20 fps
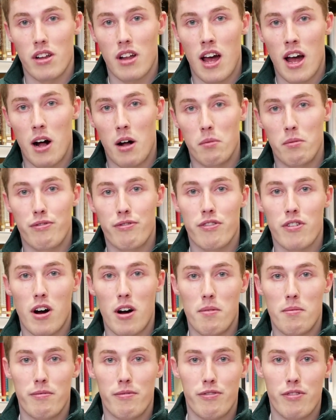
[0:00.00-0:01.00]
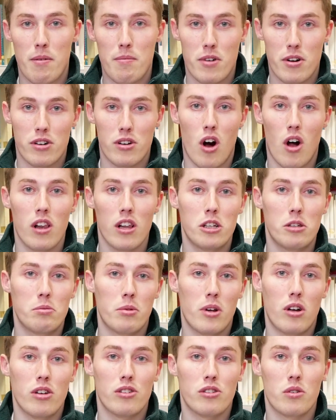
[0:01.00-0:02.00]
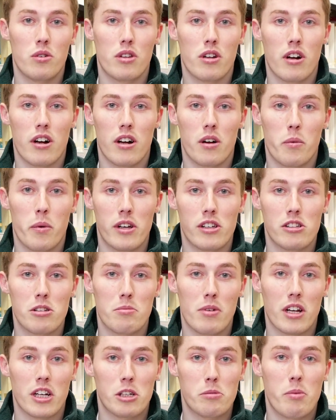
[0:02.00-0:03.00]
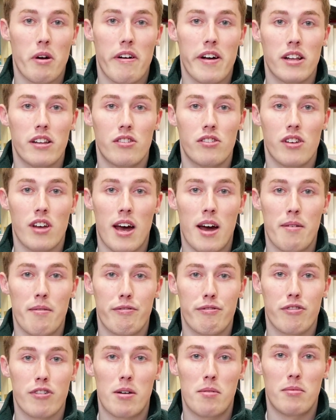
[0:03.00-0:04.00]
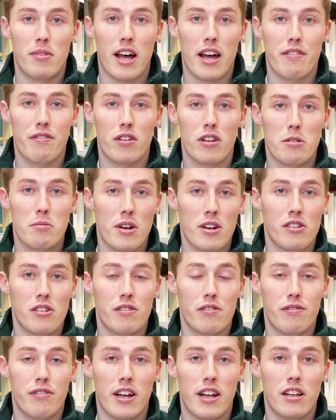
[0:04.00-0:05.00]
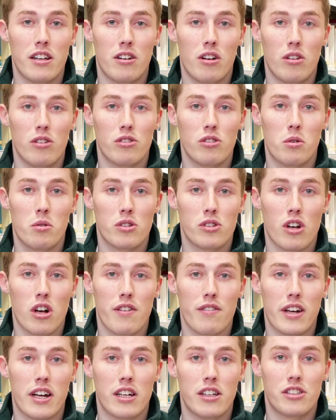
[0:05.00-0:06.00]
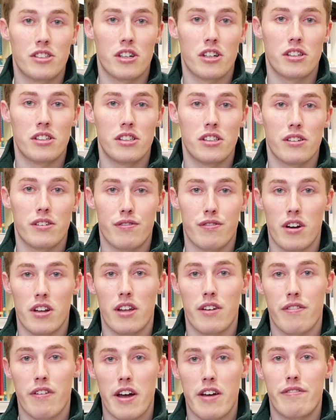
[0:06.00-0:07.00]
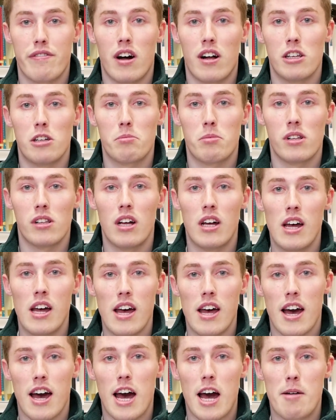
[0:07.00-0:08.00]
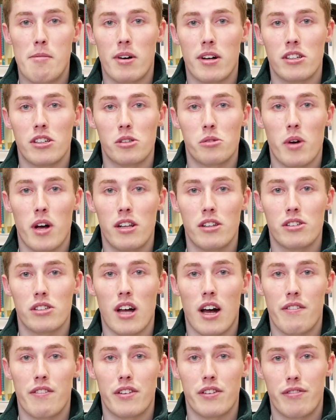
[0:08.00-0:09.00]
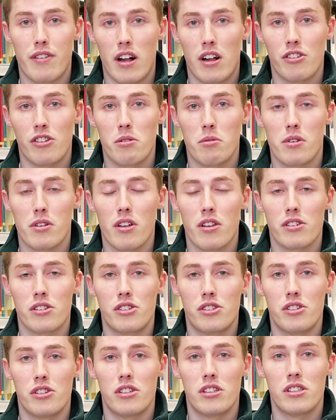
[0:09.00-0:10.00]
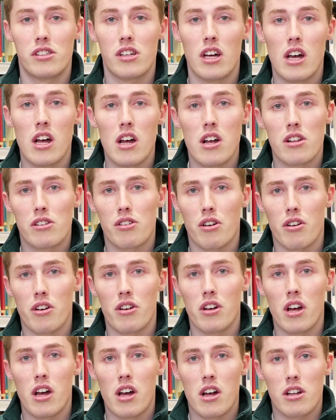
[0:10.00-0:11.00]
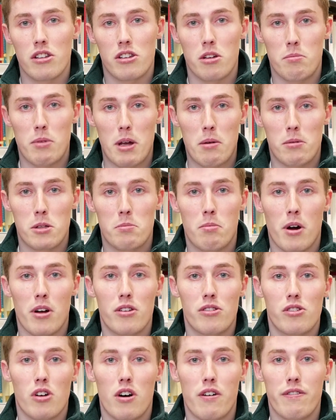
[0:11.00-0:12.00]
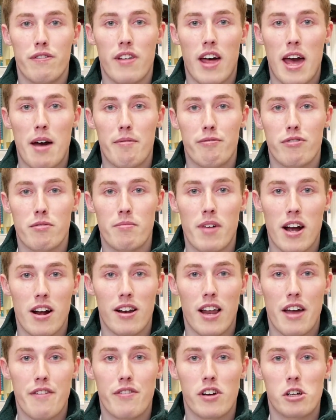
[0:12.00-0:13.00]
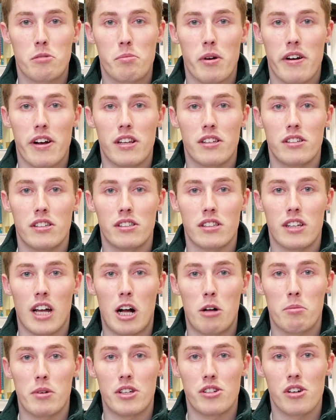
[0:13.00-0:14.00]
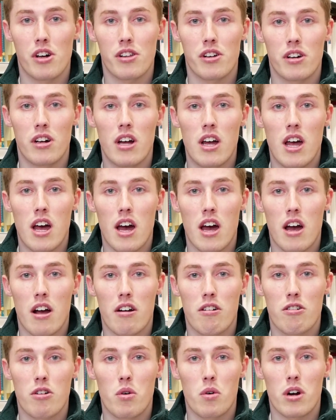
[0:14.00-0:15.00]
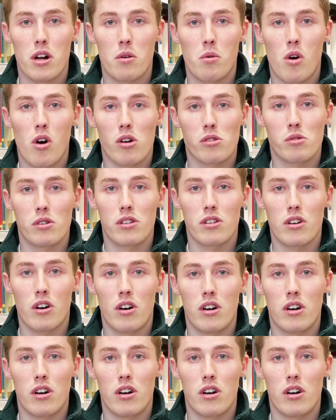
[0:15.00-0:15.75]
help from from their knowledge but also their wisdom and experience um, from life on the mission field and also serving in churches. I find that very valuable um, and as well just having fellowship with other students to to be able to bounce off them from their life experiences and help each other uh, grow in our walks with